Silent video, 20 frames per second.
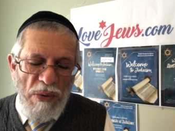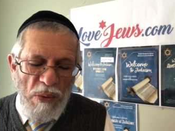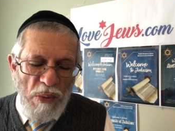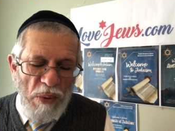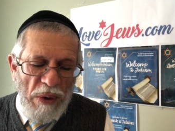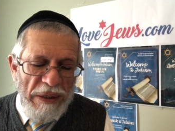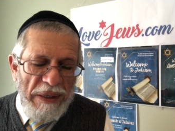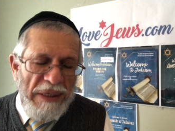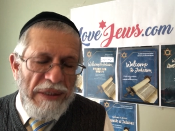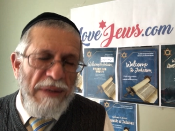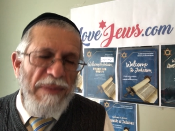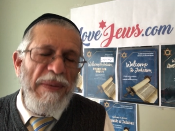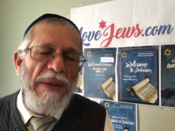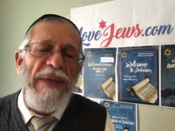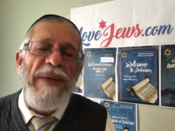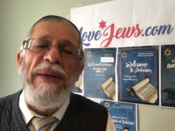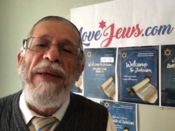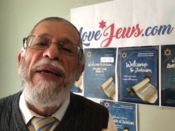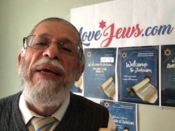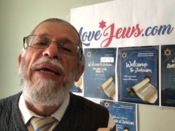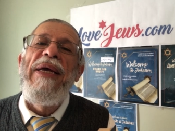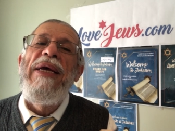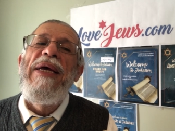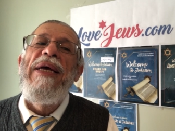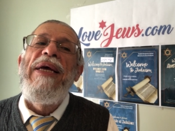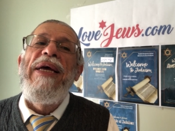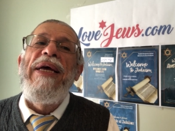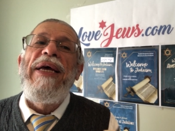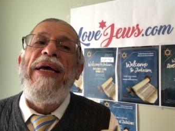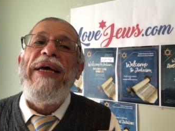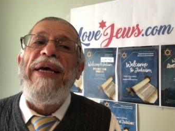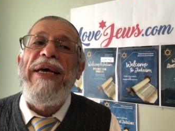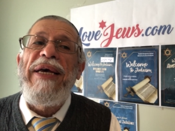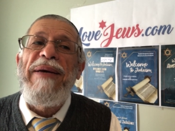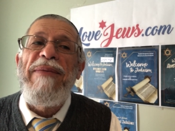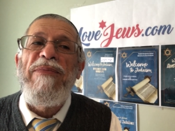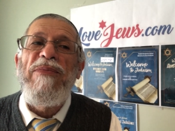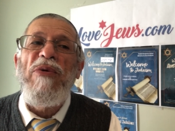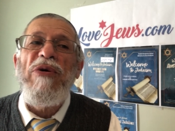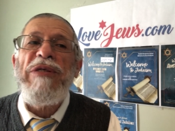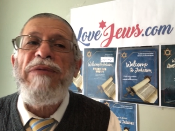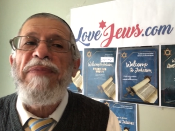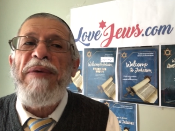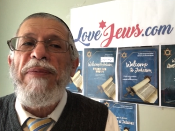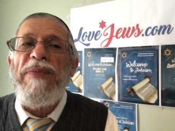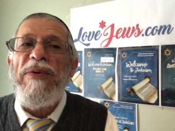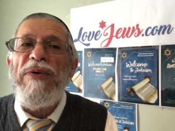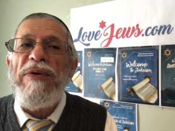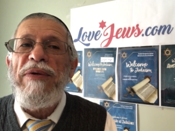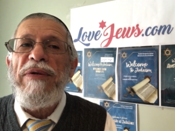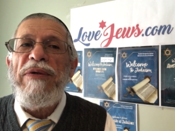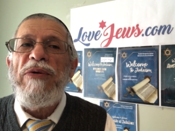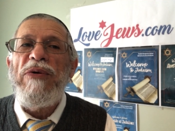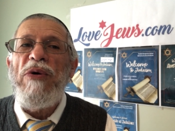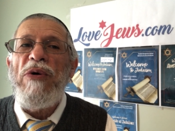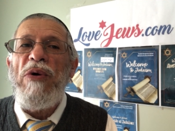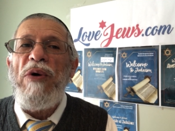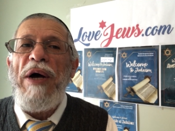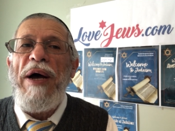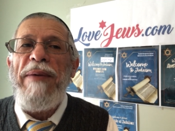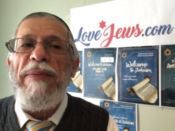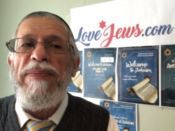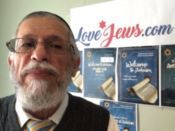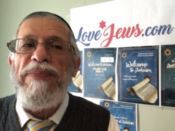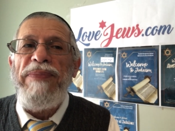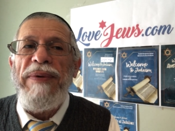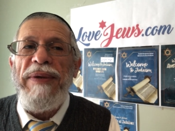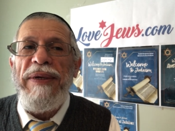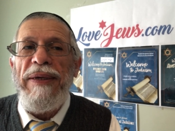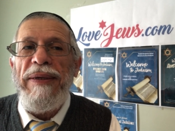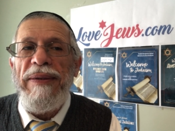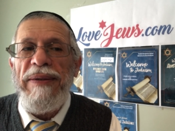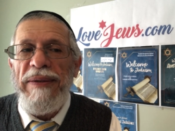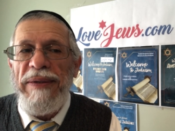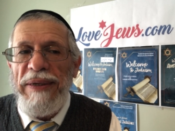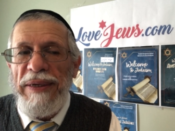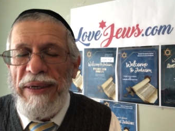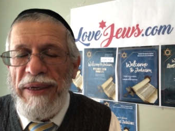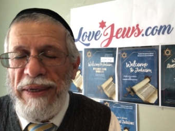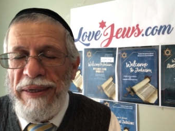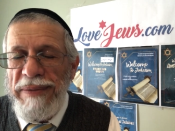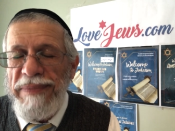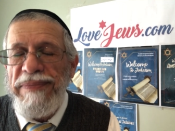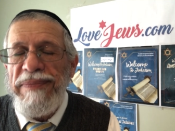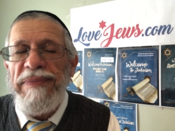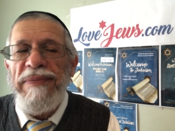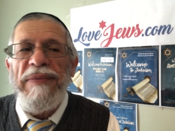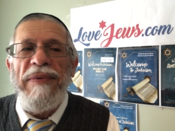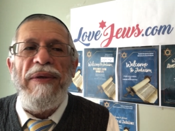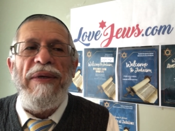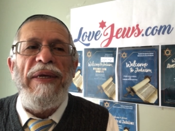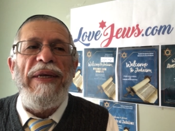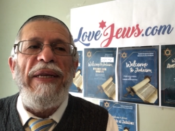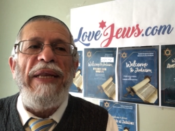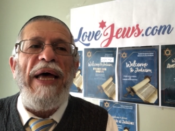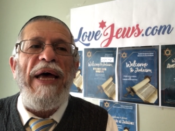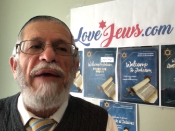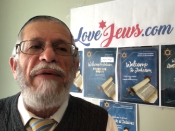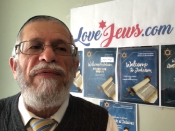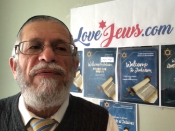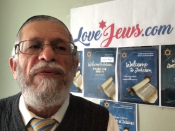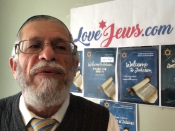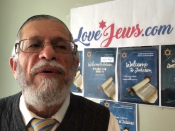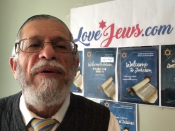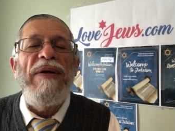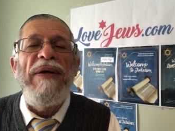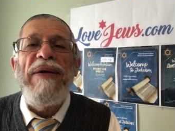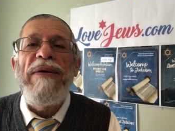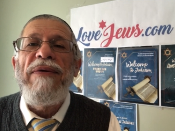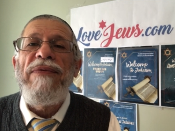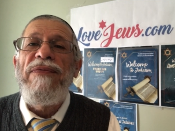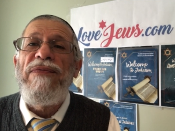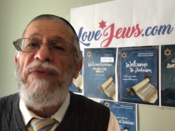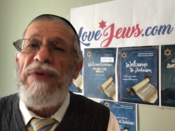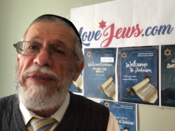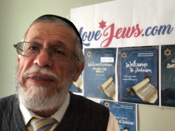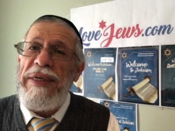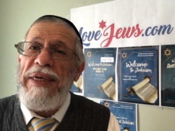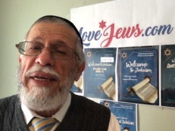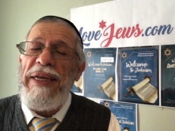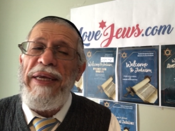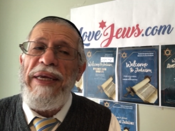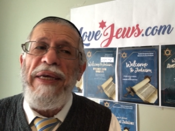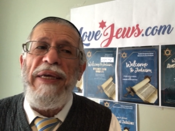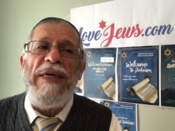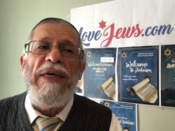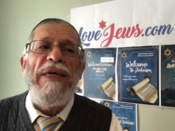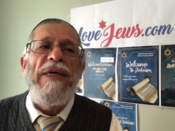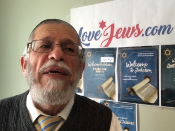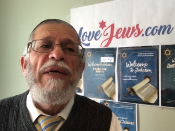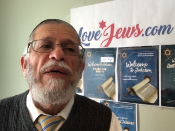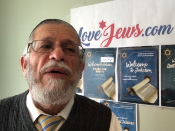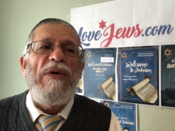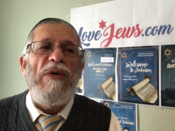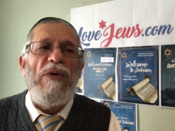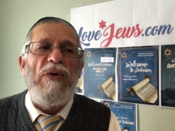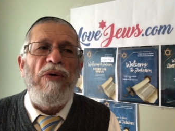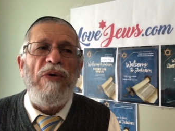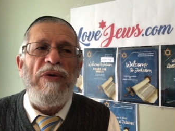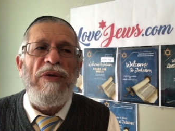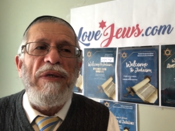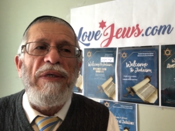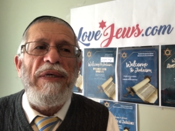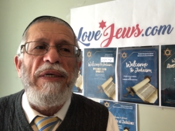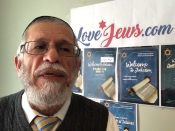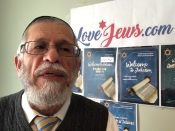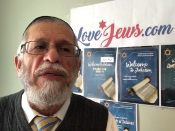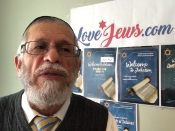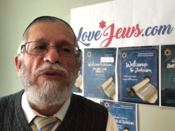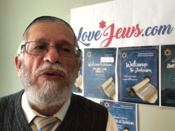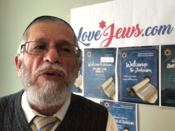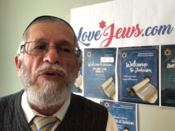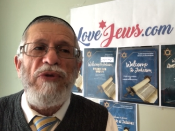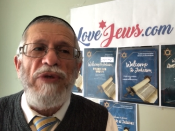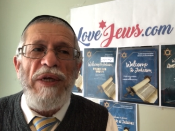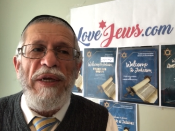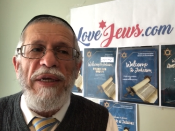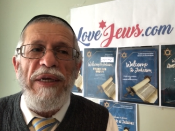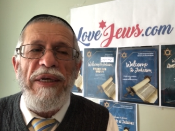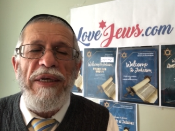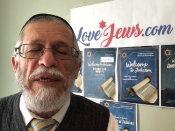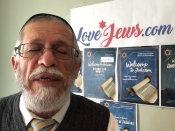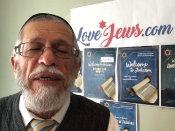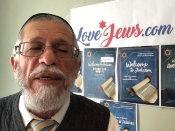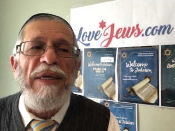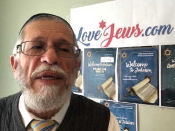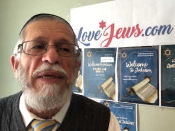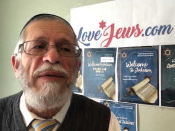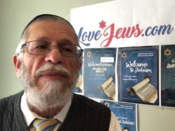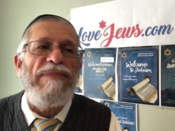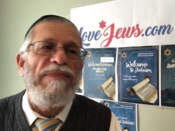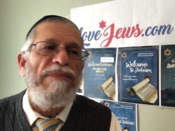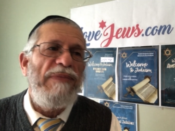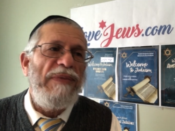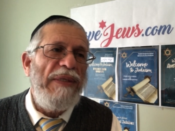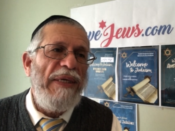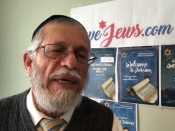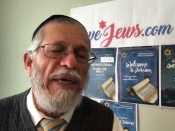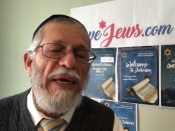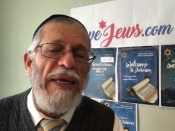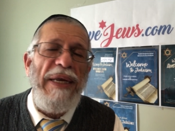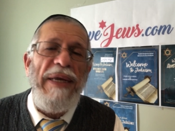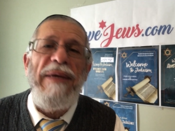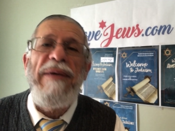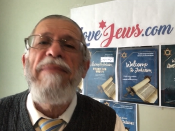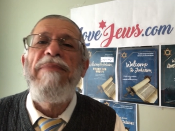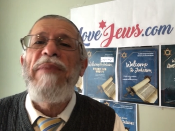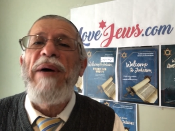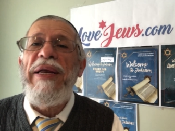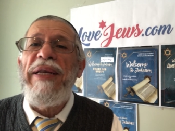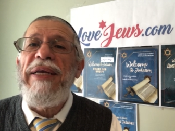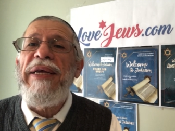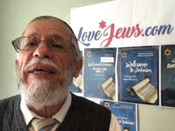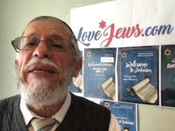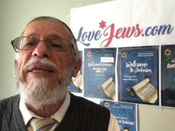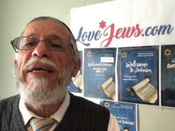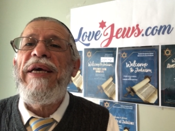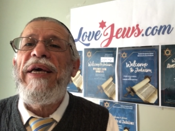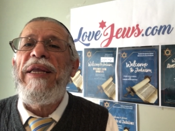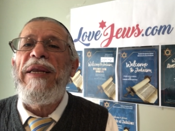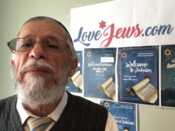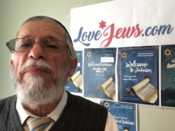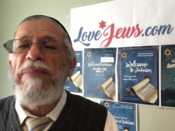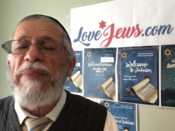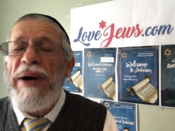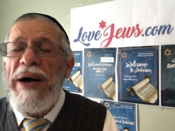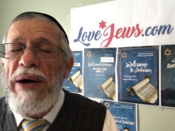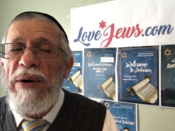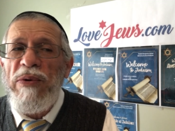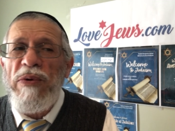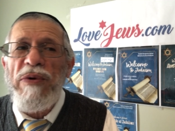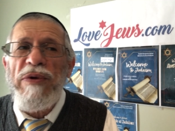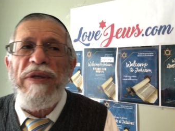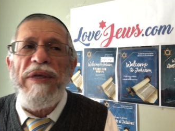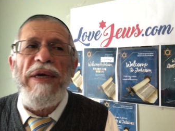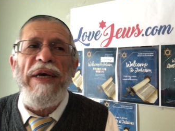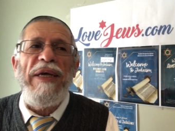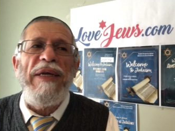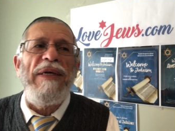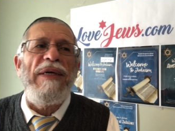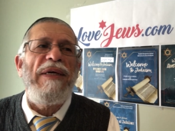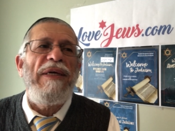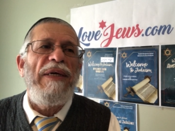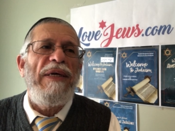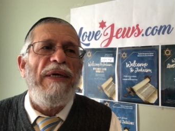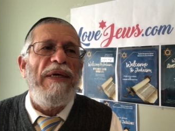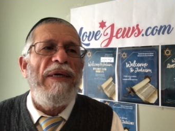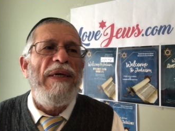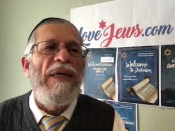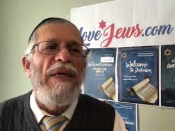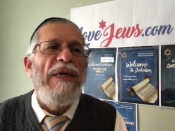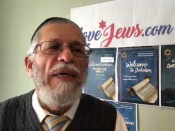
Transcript: And what does it mean? Uh, most people go up in, uh, in life physically or uh, socially, like they're getting money, they're getting power, they're getting uh,